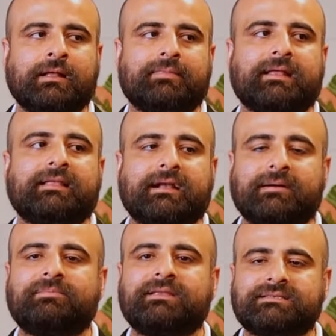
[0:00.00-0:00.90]
that the
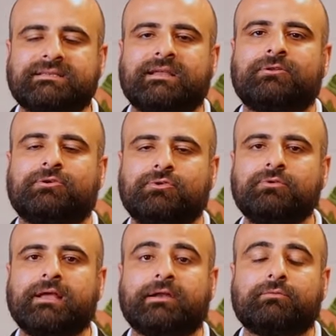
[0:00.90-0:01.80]
companies cannot do
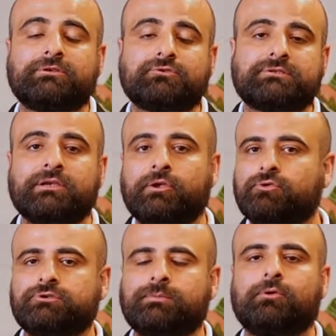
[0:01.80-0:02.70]
that, which was a
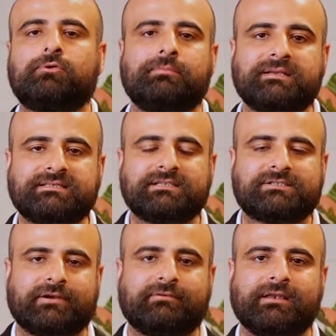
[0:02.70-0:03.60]
huge blow to business
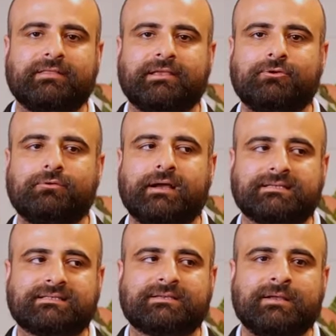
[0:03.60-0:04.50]
travel in the
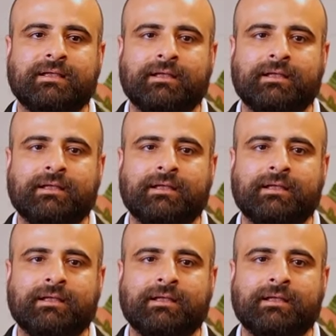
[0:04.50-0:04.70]
US.